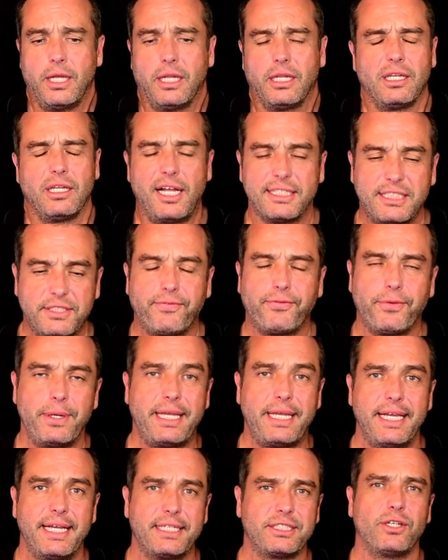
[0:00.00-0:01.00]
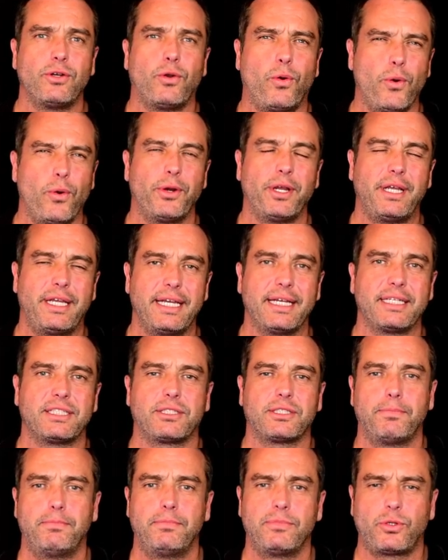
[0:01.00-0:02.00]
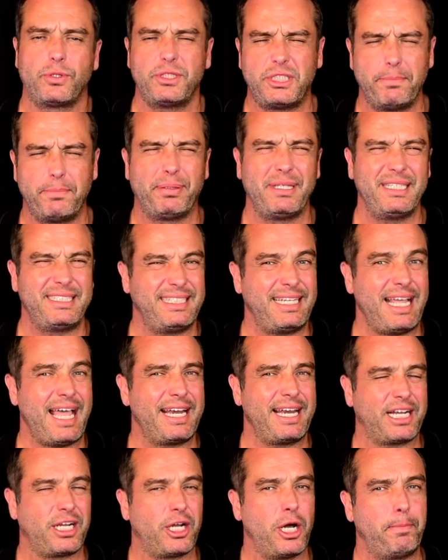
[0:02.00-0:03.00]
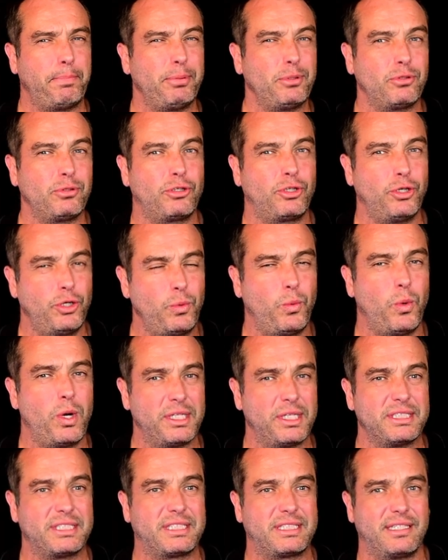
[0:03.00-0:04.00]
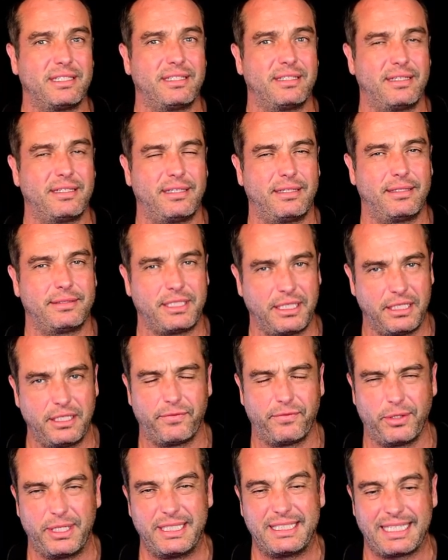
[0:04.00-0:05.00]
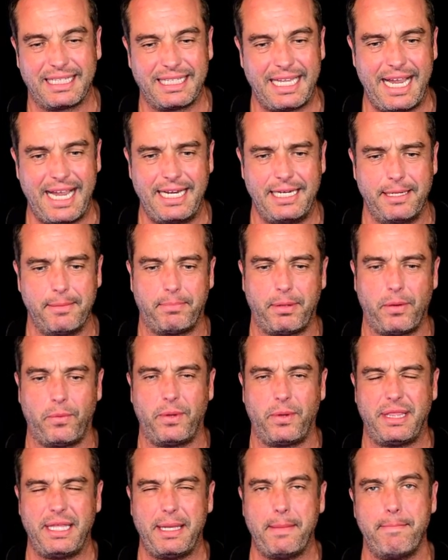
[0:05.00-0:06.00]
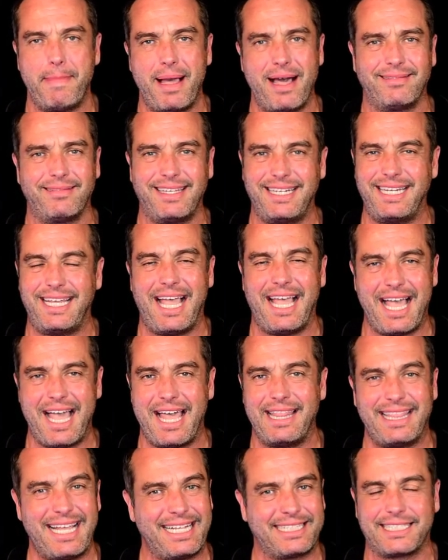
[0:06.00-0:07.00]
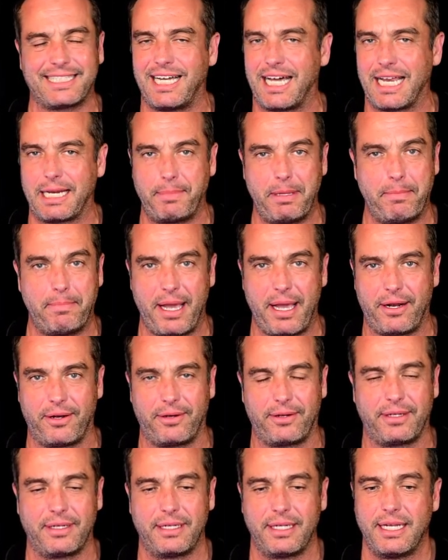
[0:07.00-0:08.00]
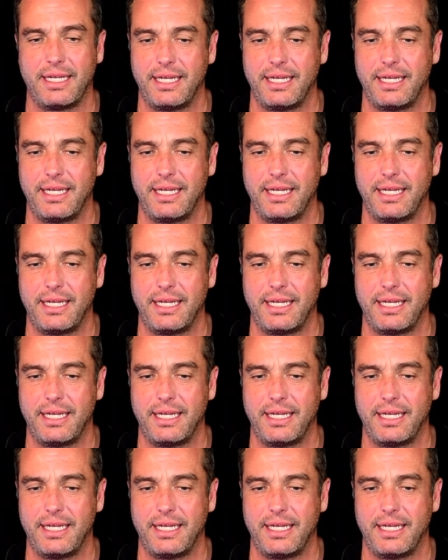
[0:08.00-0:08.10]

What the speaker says: Lots of free kicks and corner kicks. Christian Pulisic had a couple good ones, deliveries late, but with the amount that he had, that's got to be better.